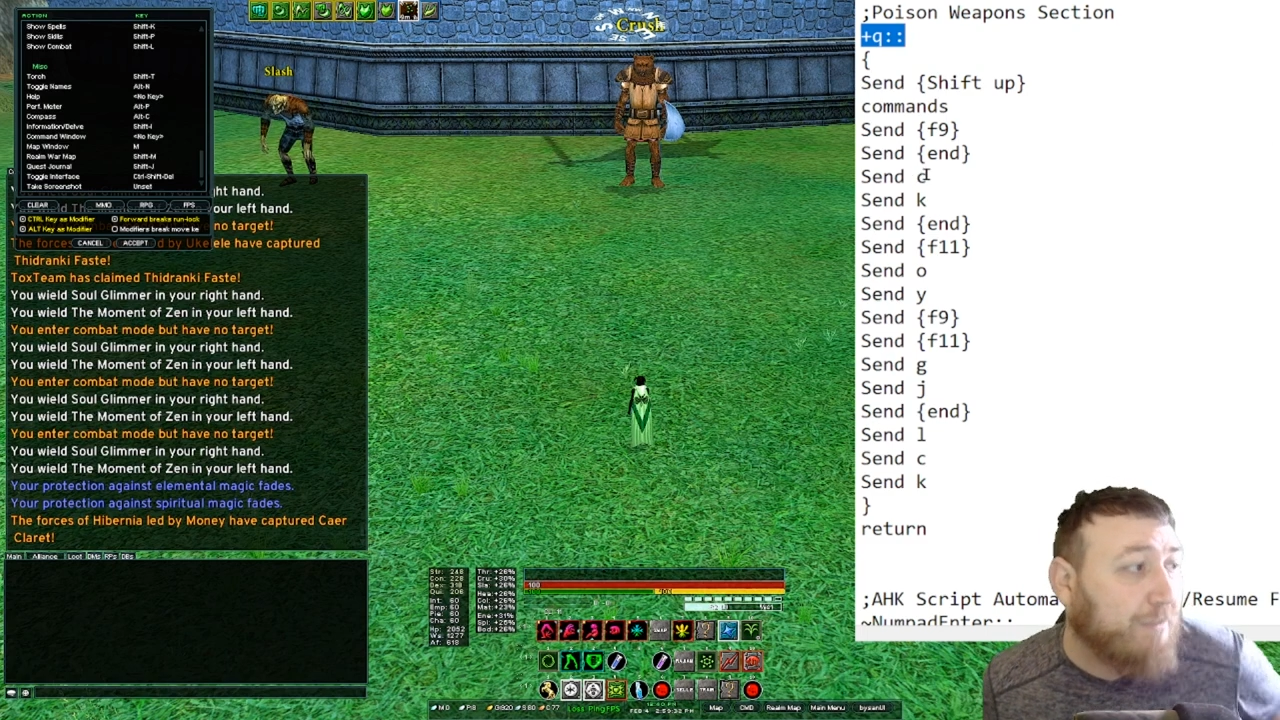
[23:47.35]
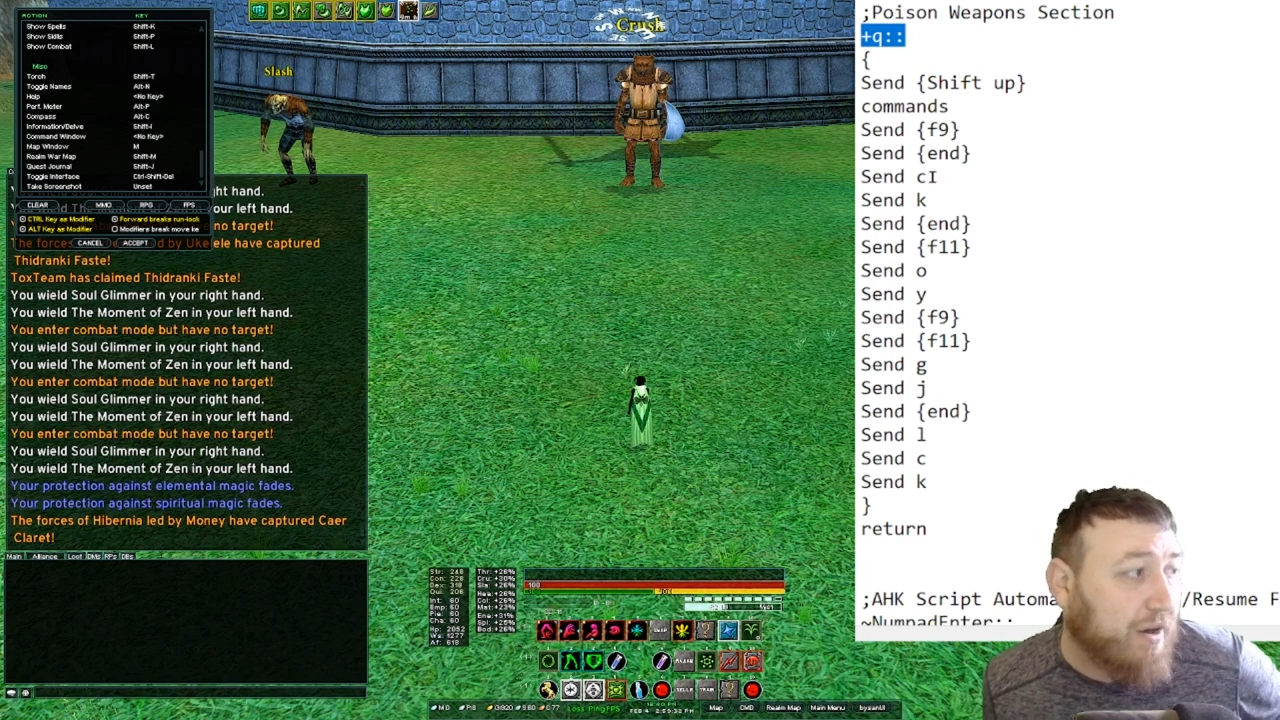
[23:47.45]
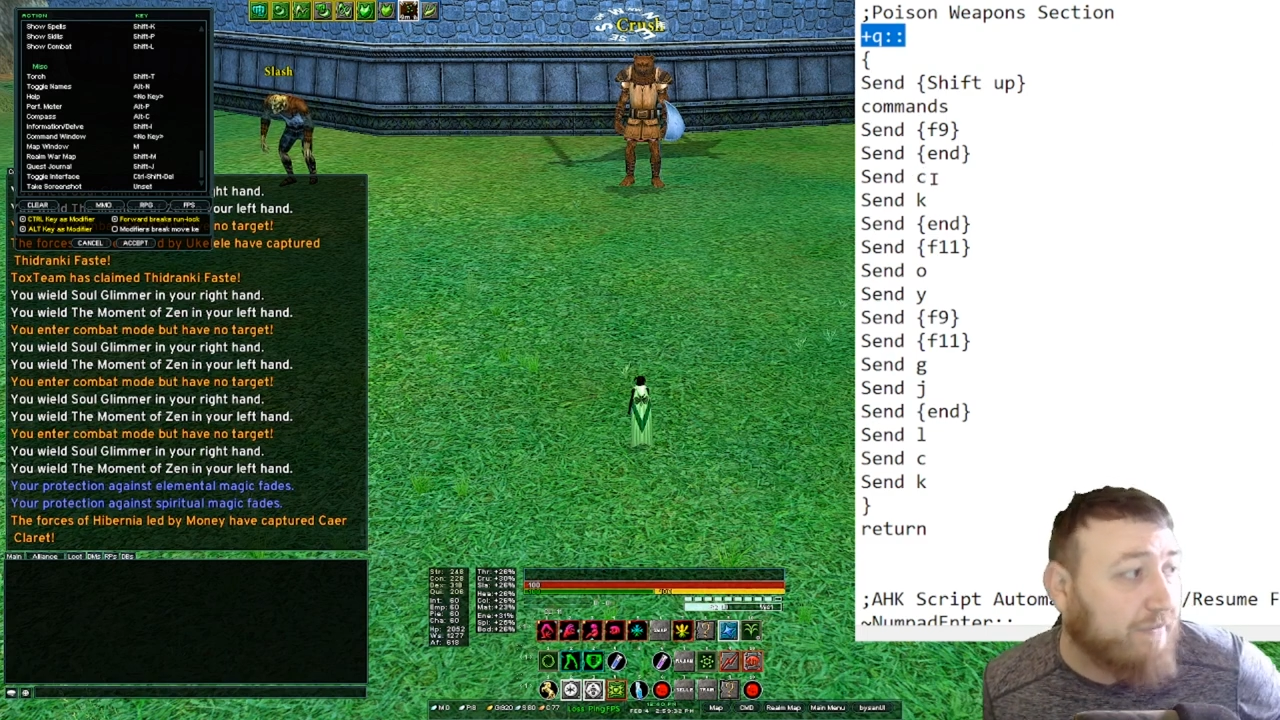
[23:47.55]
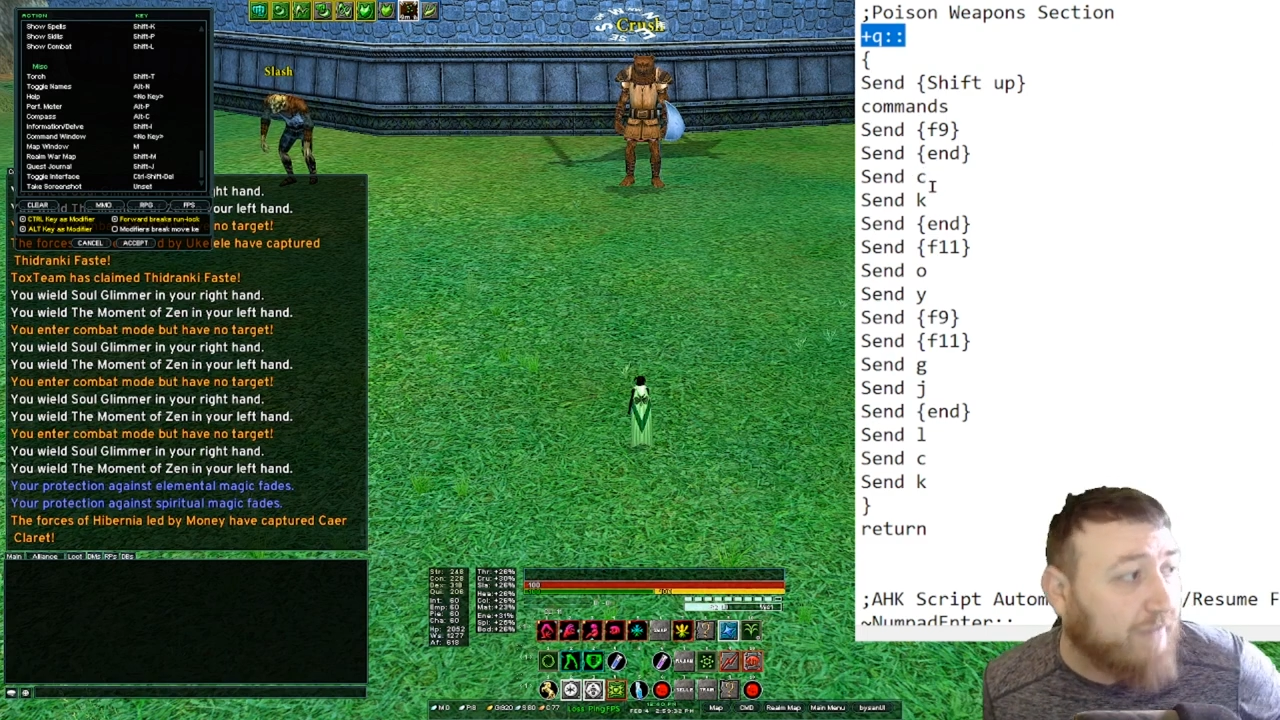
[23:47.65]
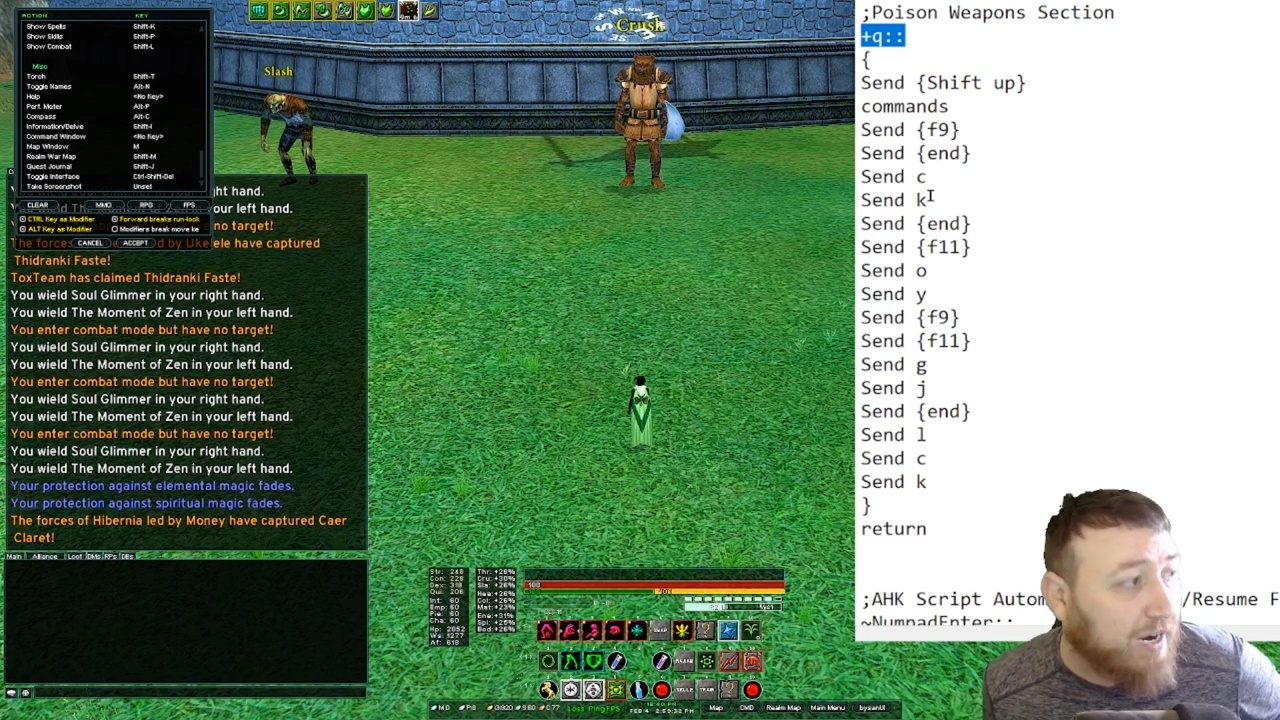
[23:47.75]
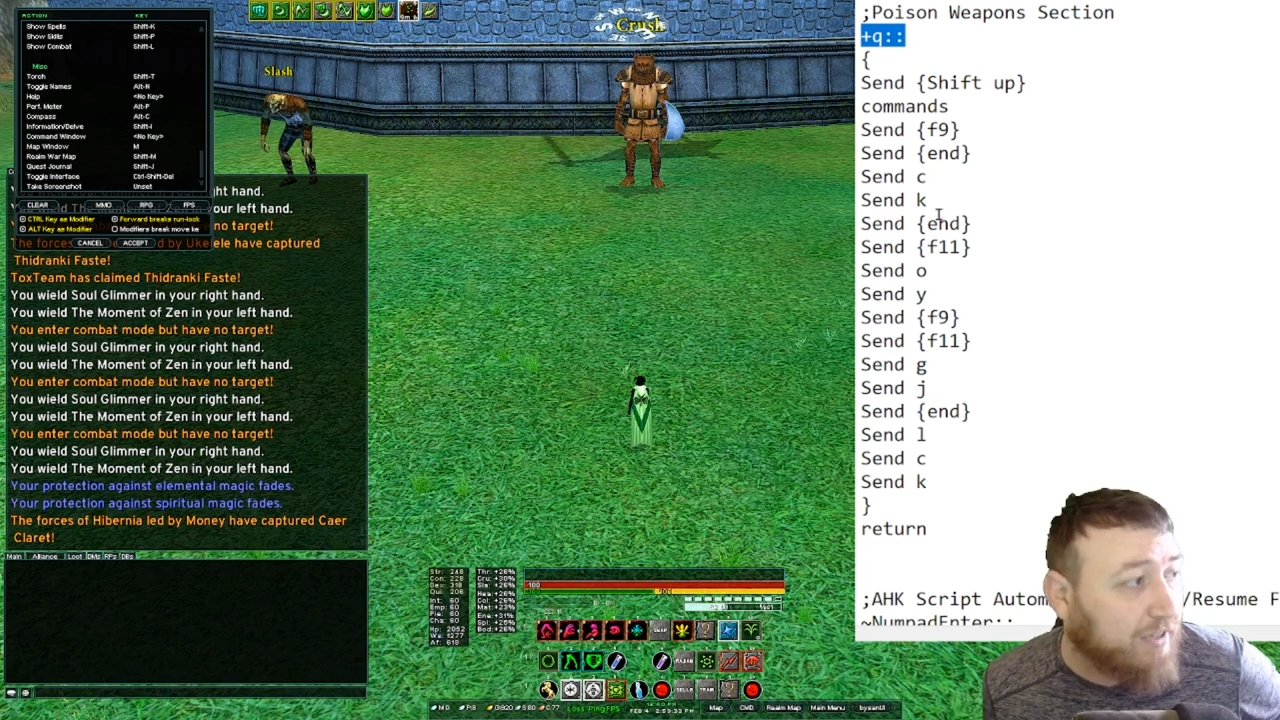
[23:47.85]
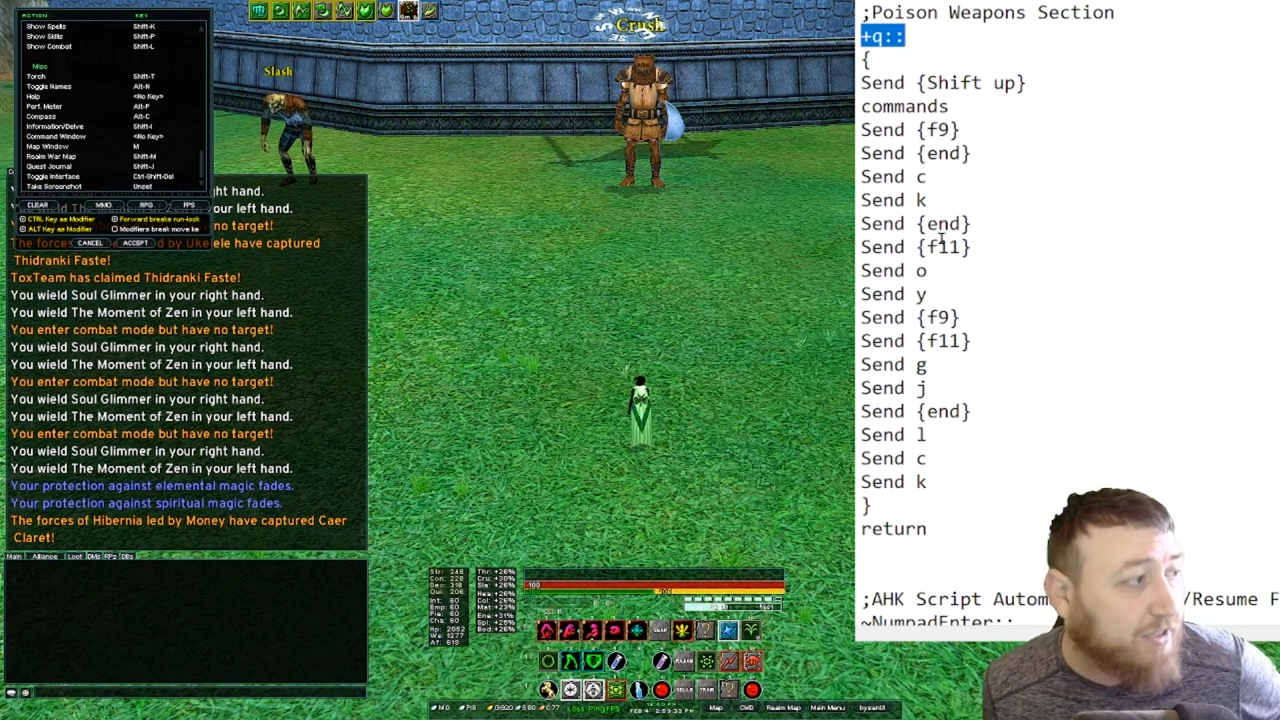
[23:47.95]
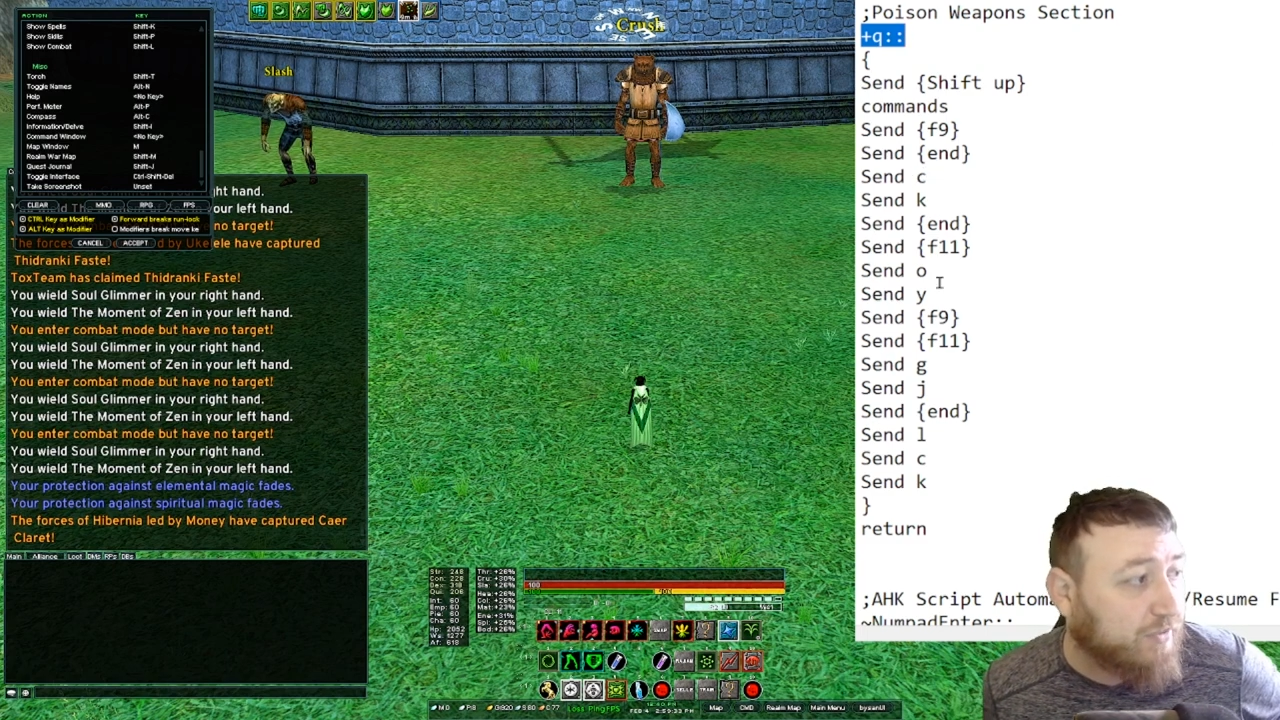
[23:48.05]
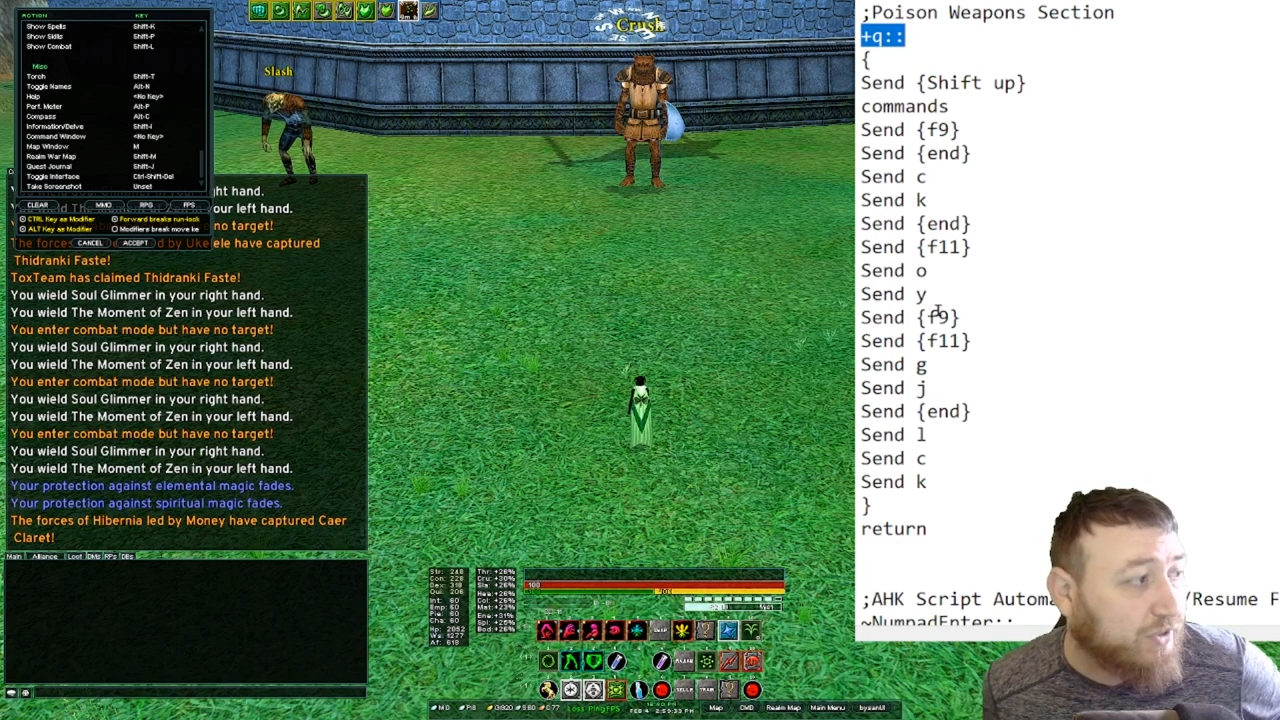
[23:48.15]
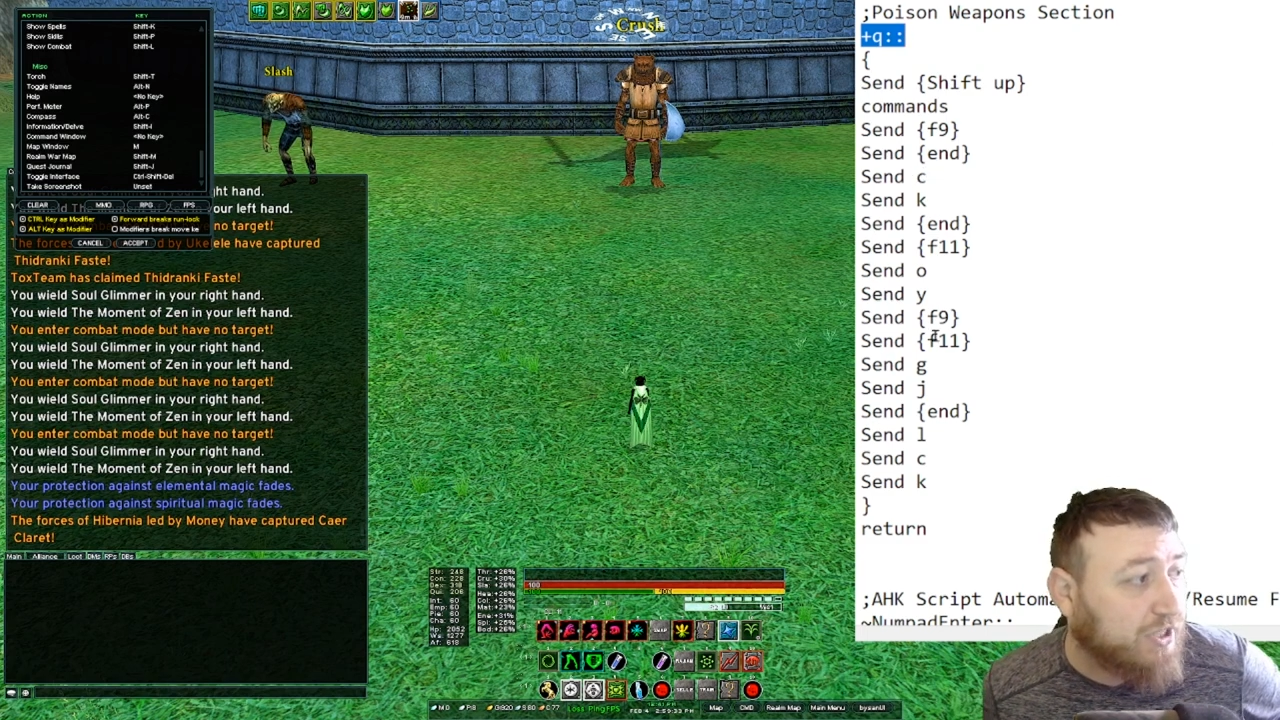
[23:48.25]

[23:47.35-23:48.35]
modifiers for